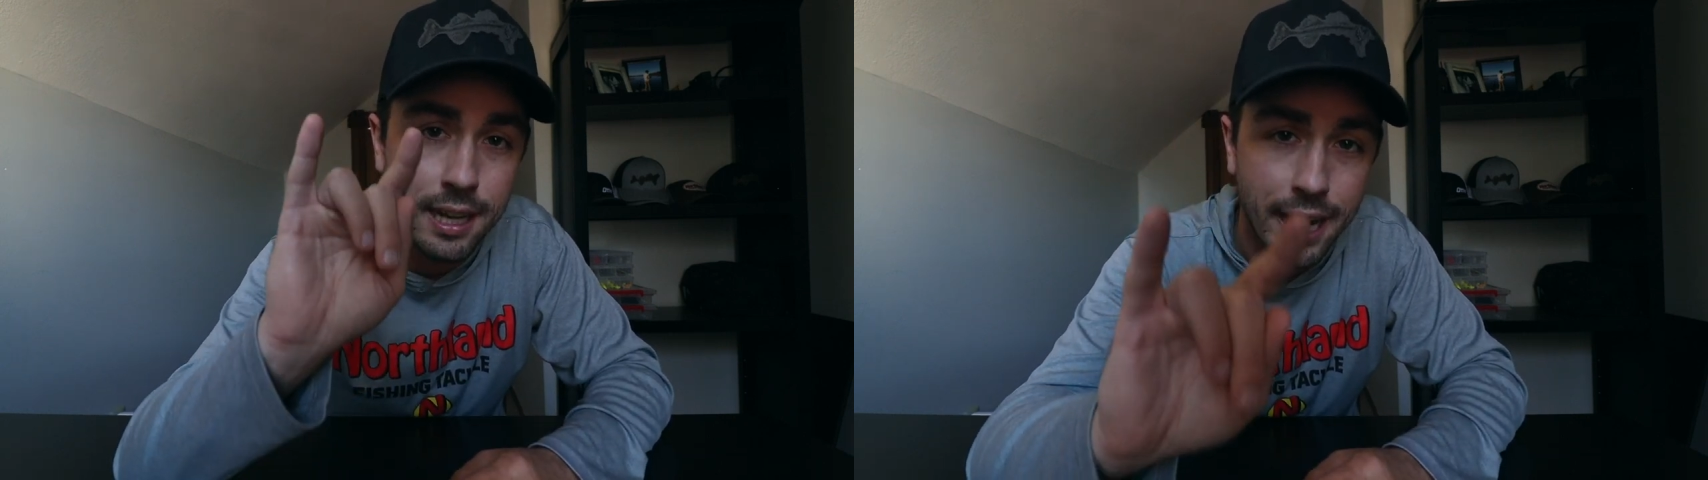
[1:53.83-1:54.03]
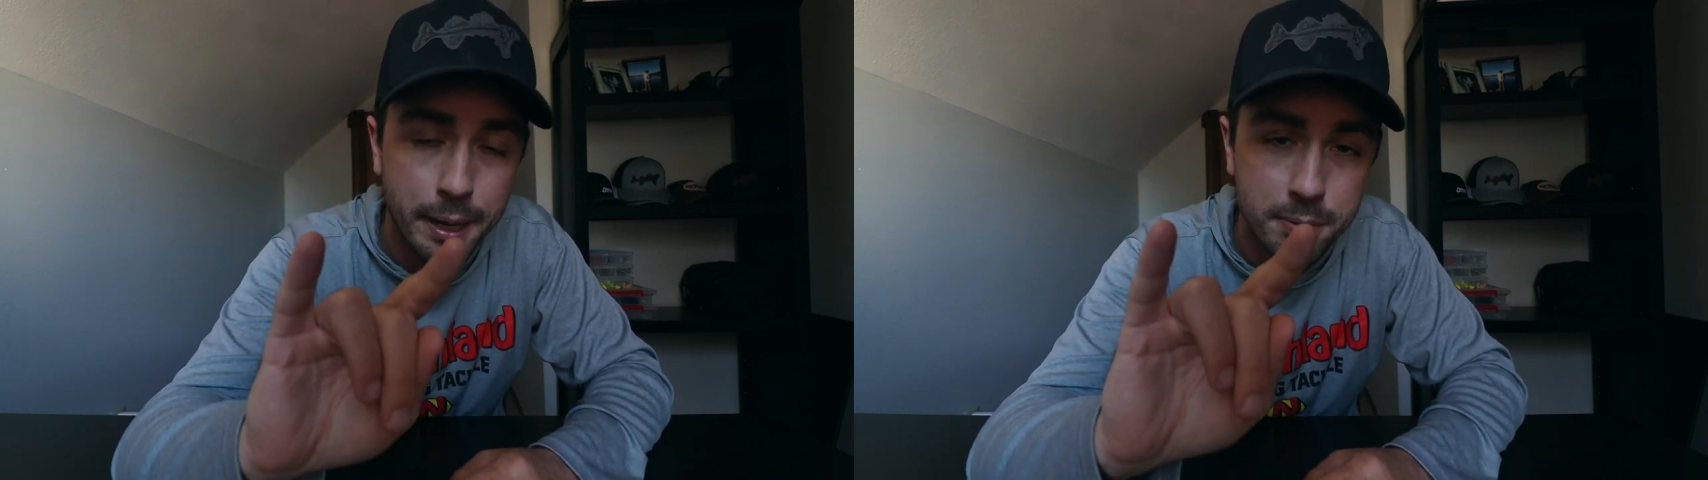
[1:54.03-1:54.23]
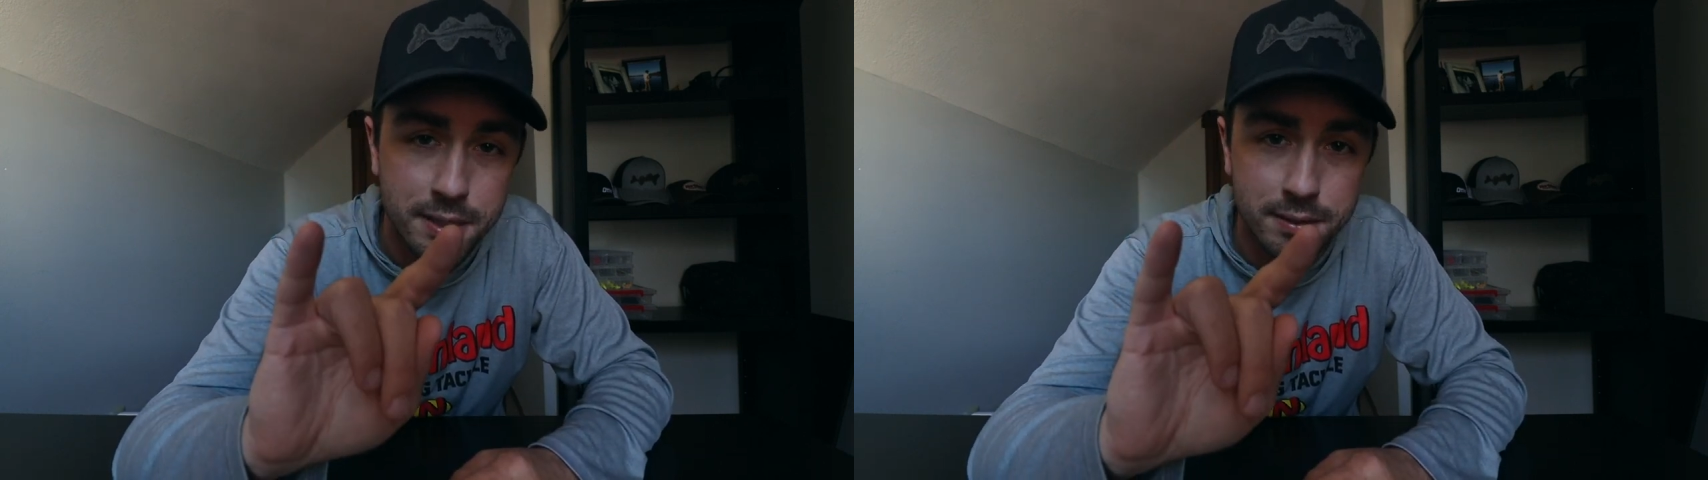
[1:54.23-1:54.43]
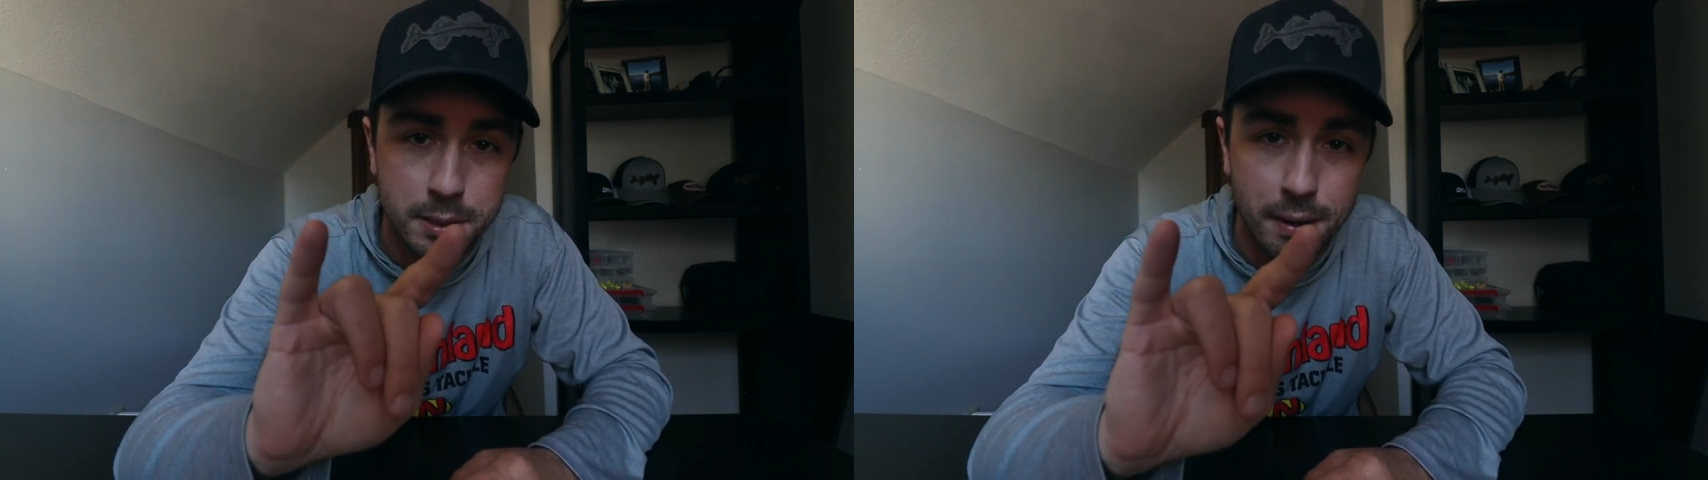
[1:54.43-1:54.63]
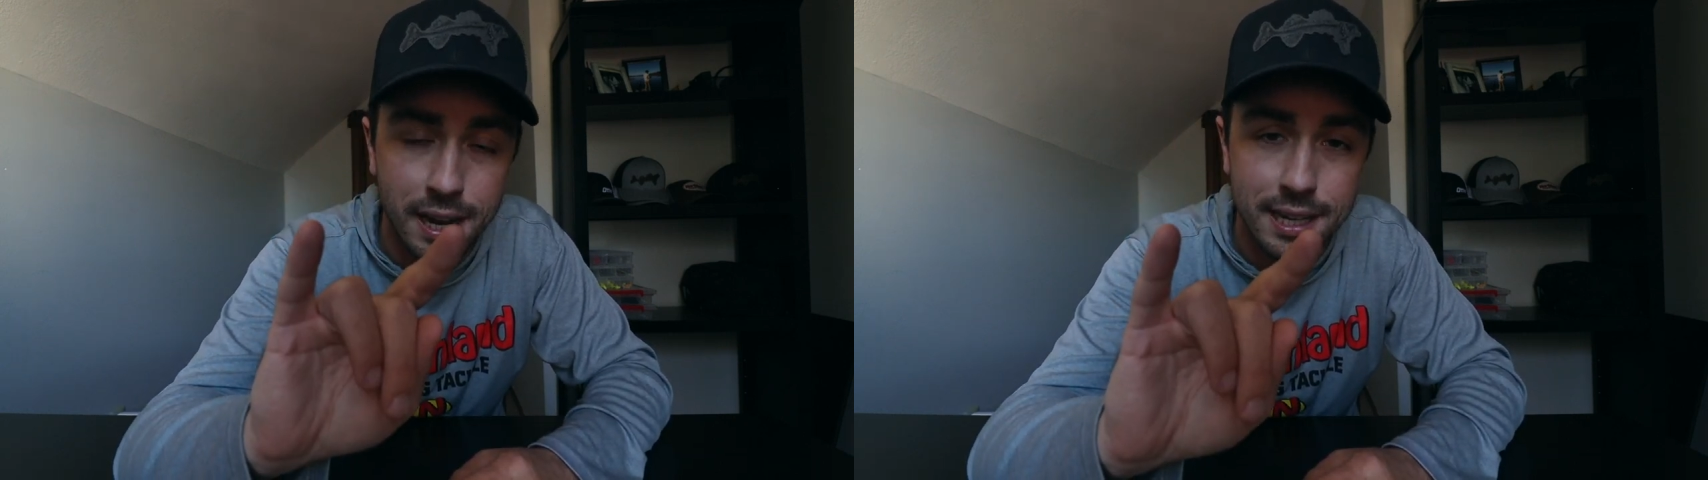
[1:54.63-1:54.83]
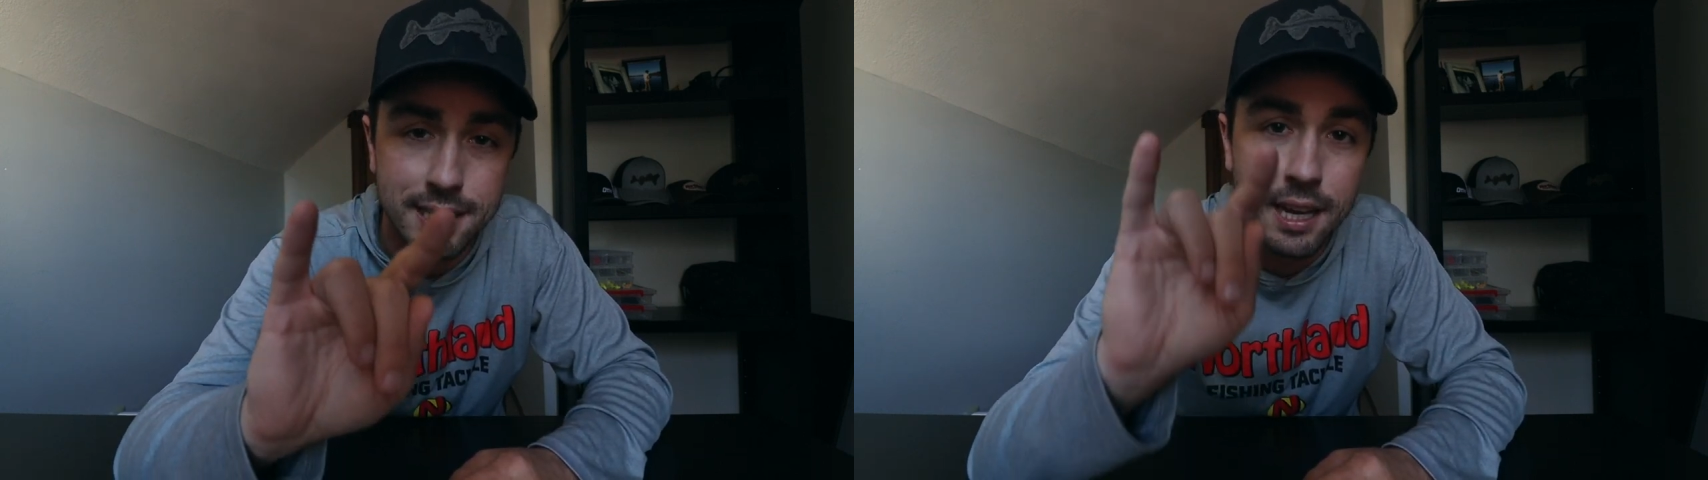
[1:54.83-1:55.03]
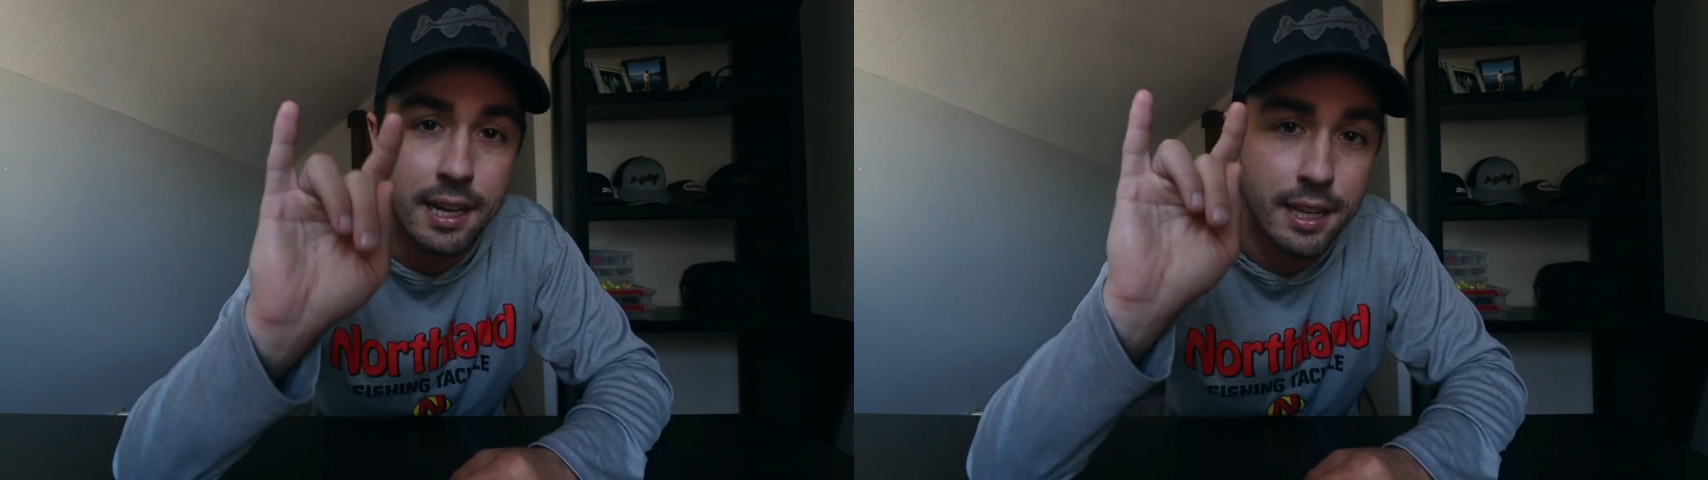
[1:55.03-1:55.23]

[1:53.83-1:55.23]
types of spots